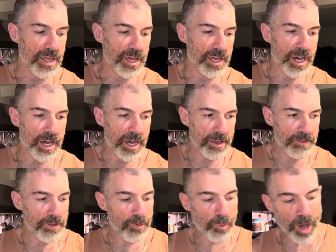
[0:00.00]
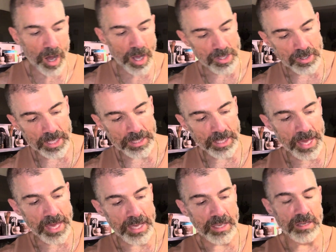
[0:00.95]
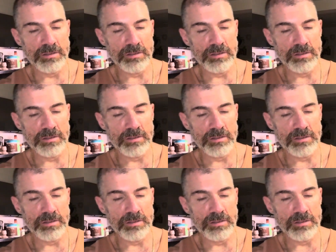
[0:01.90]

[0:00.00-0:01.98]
if you want, you can like